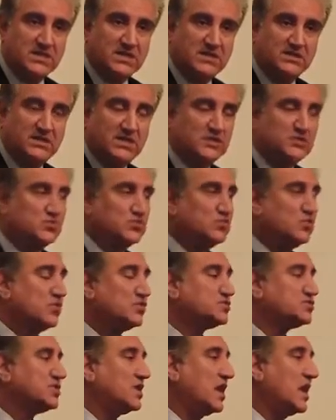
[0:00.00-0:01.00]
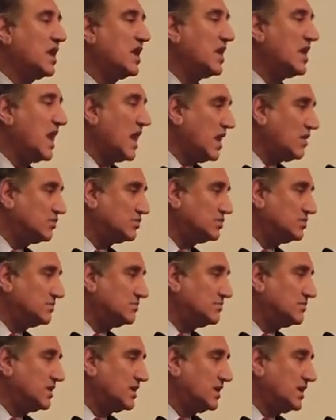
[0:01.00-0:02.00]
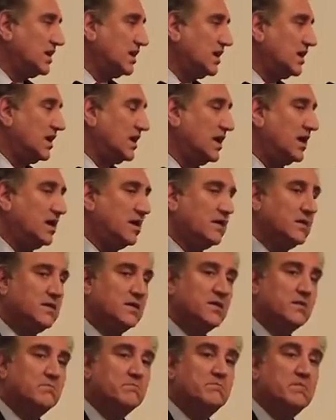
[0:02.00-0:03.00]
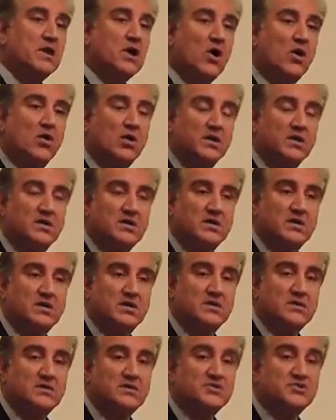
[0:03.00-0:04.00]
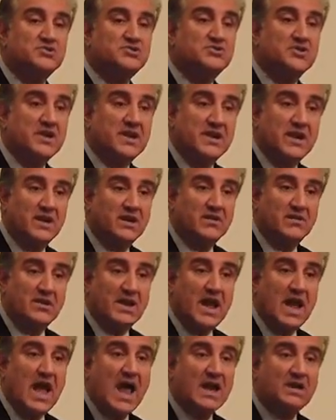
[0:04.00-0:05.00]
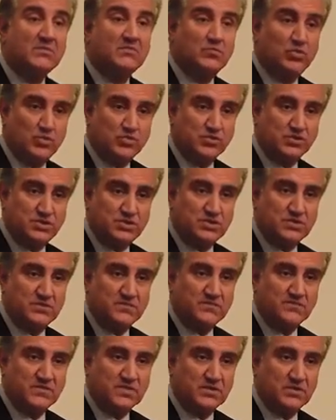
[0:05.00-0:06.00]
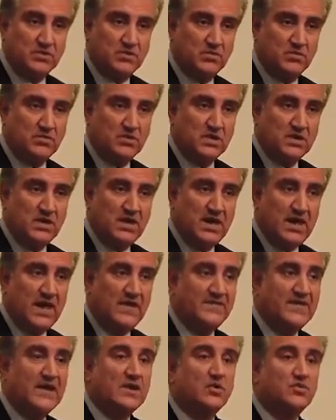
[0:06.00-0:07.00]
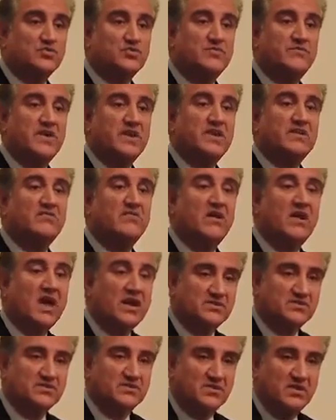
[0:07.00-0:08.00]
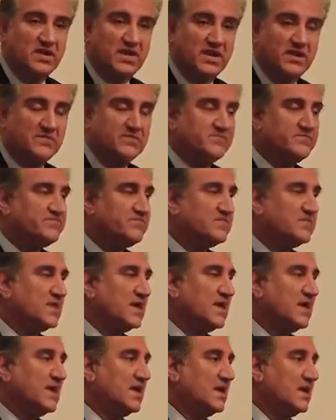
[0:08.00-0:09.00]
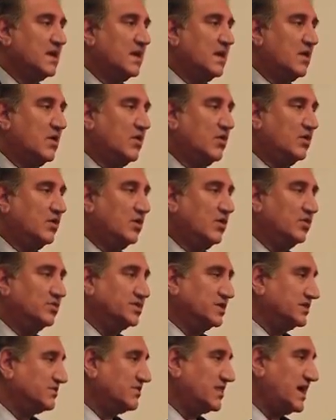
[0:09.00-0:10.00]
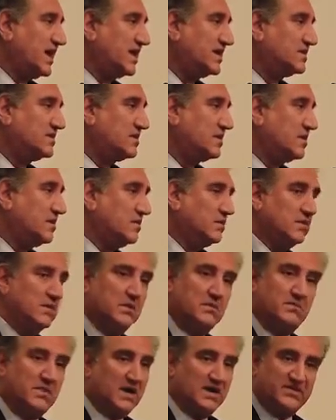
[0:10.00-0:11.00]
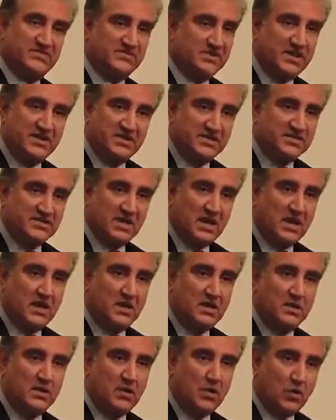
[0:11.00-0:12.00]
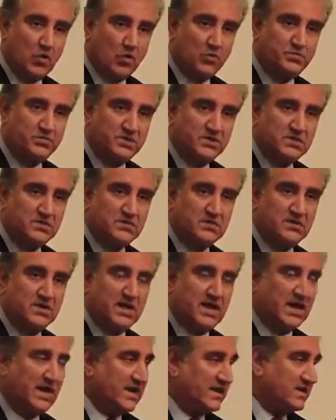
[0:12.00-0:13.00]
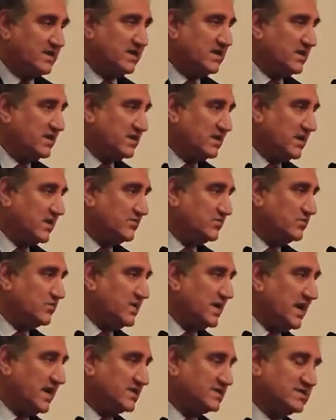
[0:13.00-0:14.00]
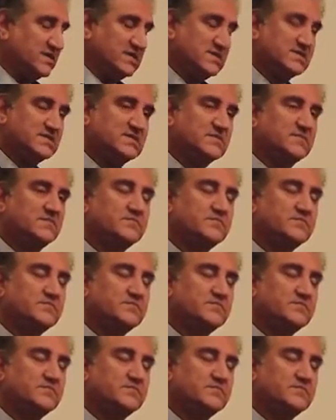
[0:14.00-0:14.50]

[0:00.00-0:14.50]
They do not allow them beyond Srinagar at most, and that also very reluctantly. On the other hand, Pakistanis are open and give you access.